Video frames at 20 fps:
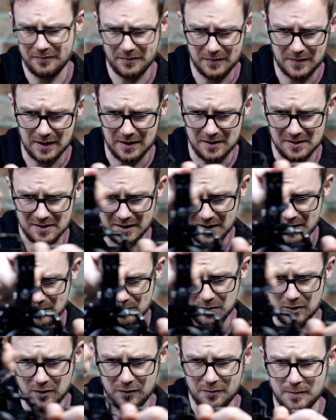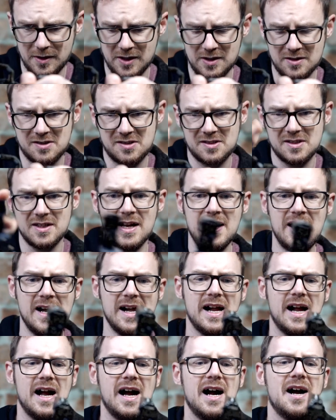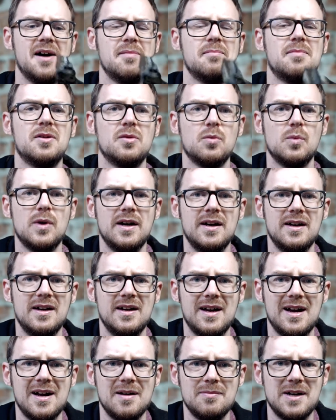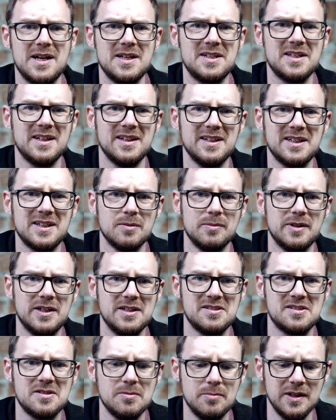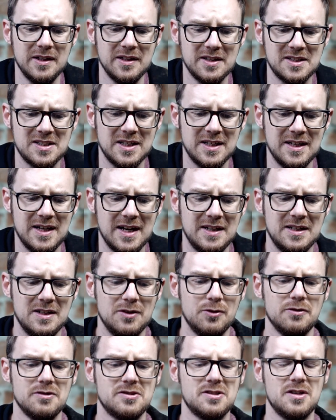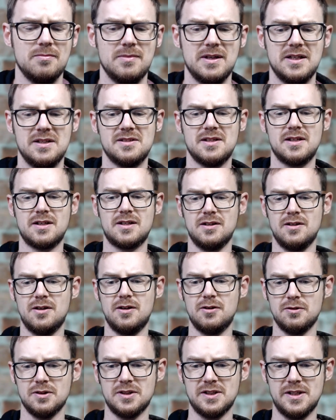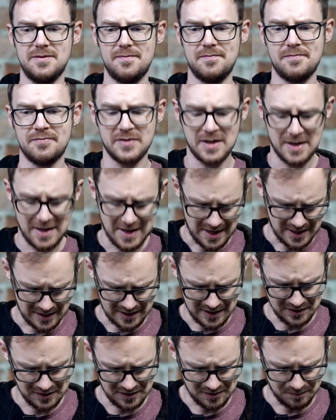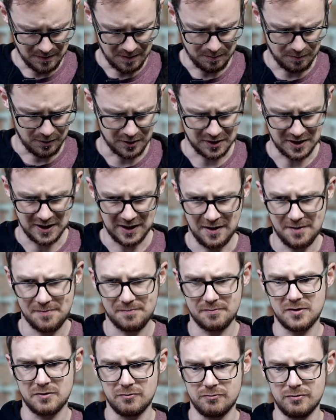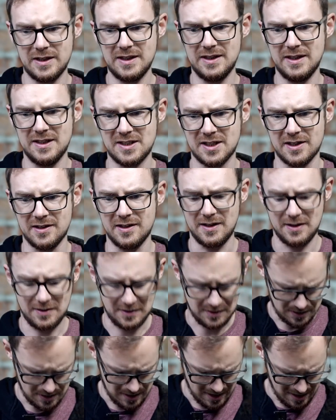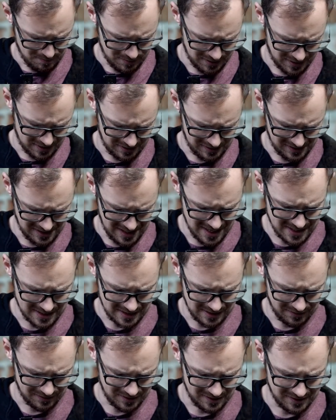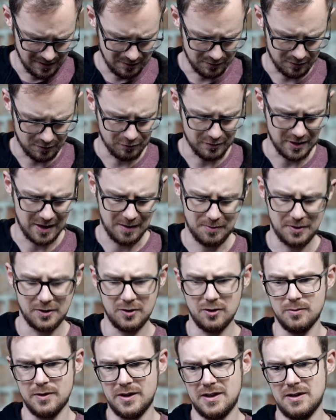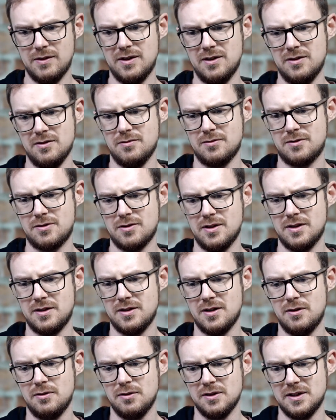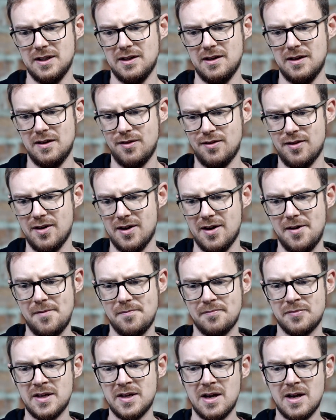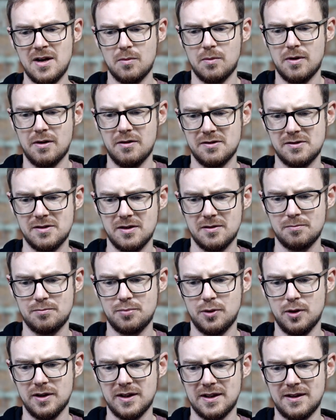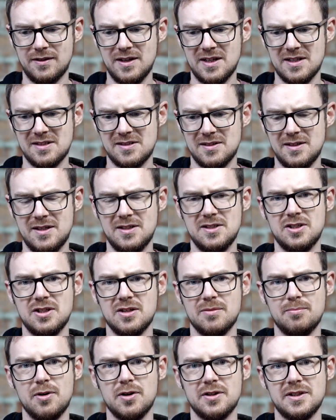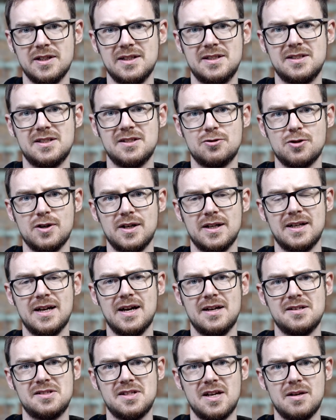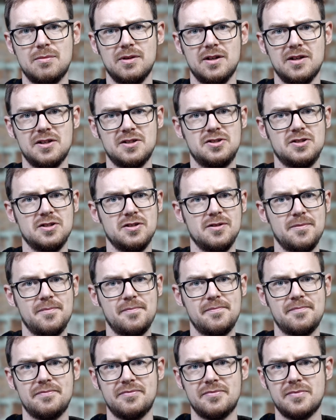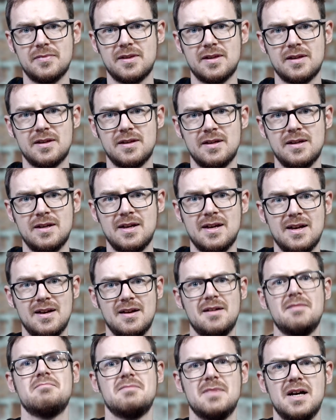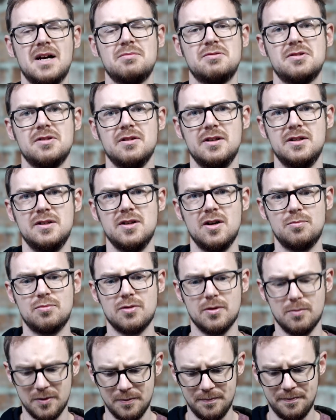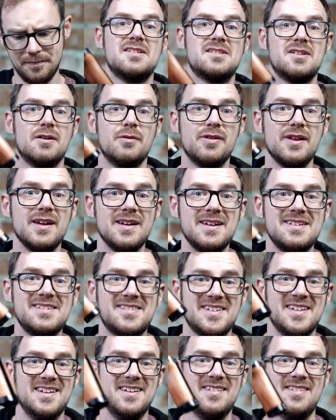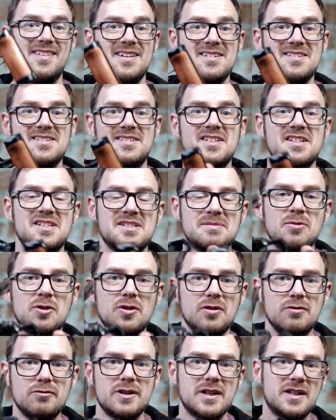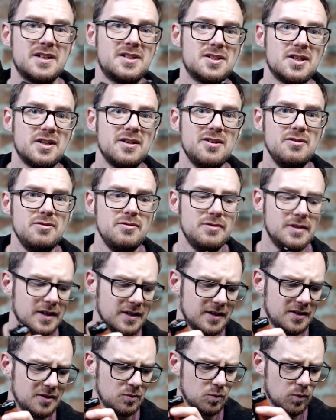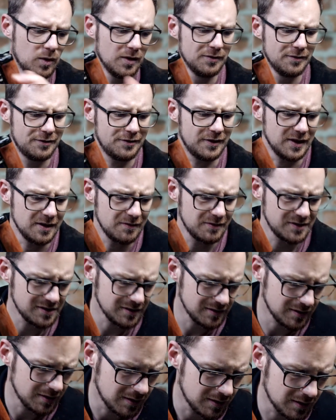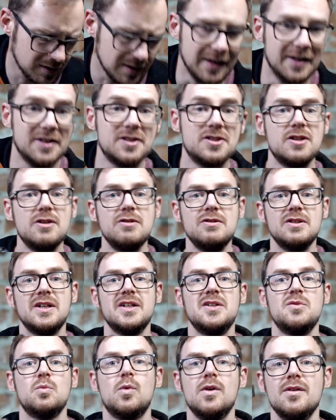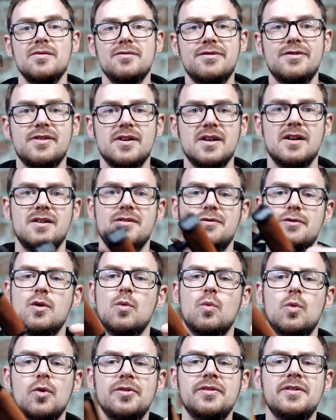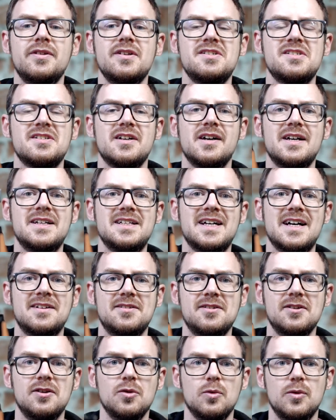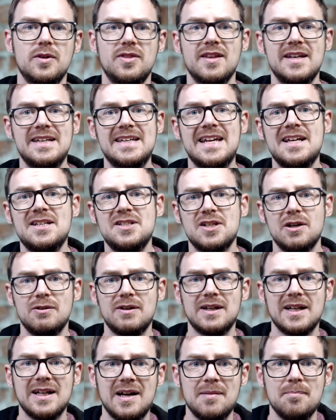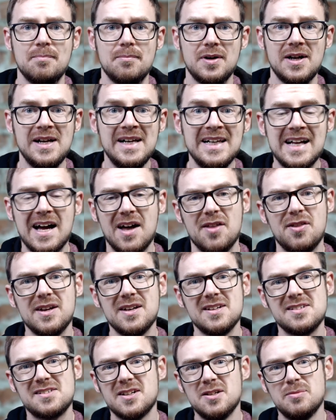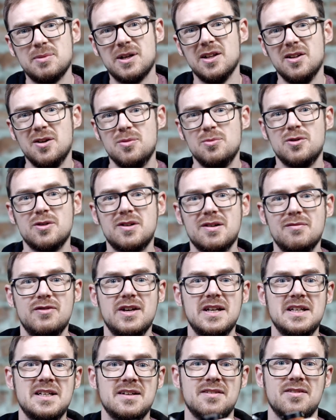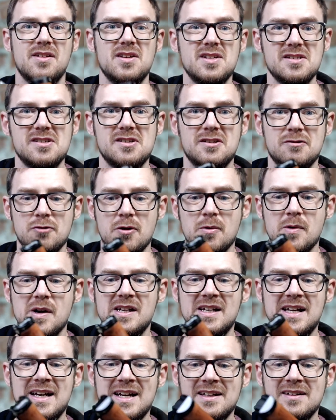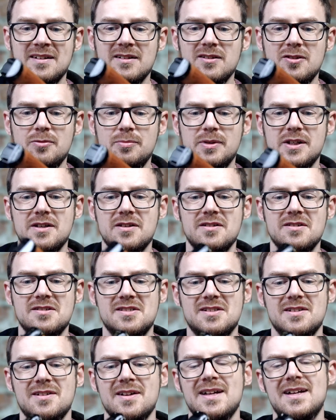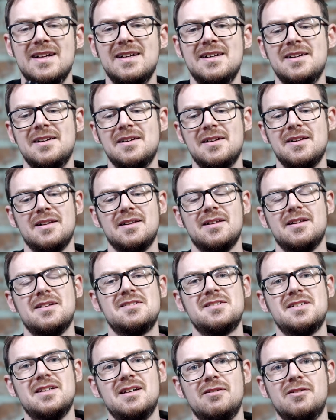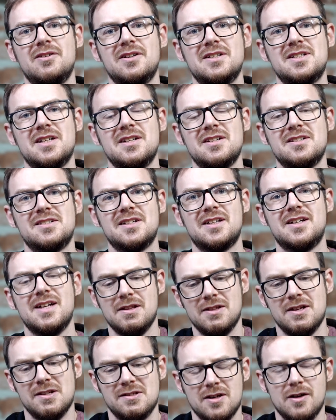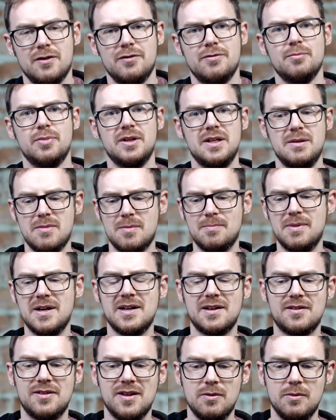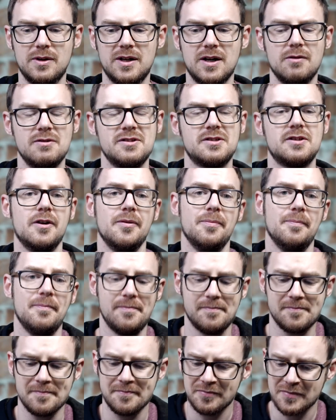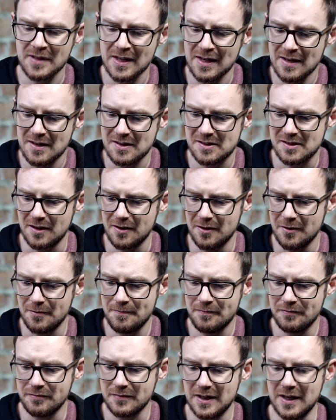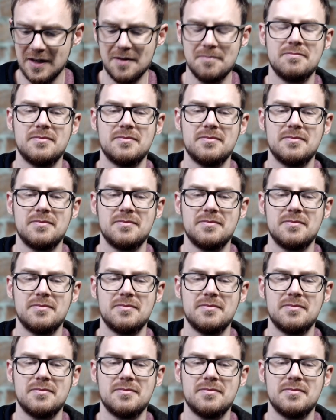these like movements, where I'm adding a little bit of stability, and it also means I can hold it against my body really tight, because here there's no grip. Normally you end up trying to hold it like that, whereas pulling this into your body to try and get a stabilized shot, absolutely no problem. So that is it. That is the Smallrig 2915, is it? Yeah, 2915 wooden side handle with the NATO clamp. I think it's going to be a lot more convenient than a screw-in handle, because let's see how long it takes to get this off and put it in my bag. There we go, it's gone. So yeah,